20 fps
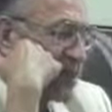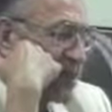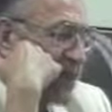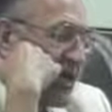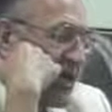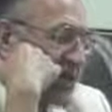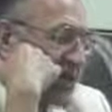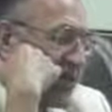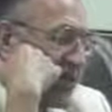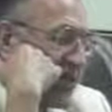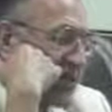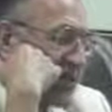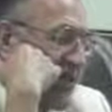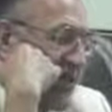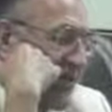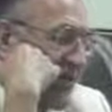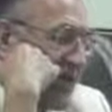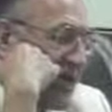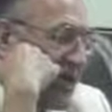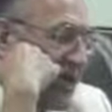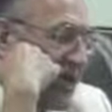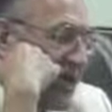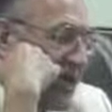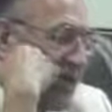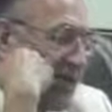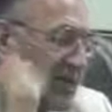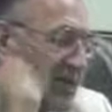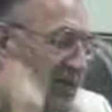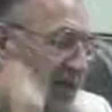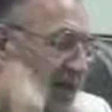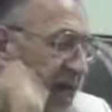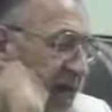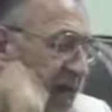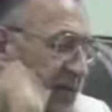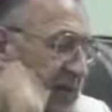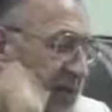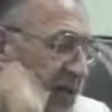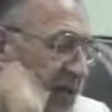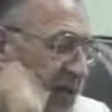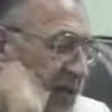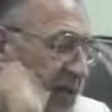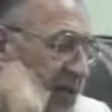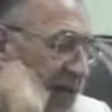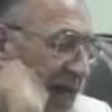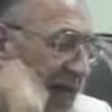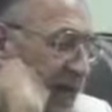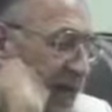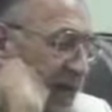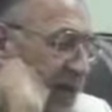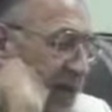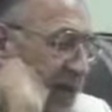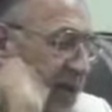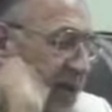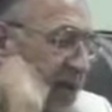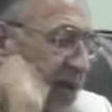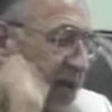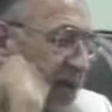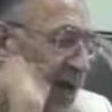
together. For example, he listed aspirin on the blackboard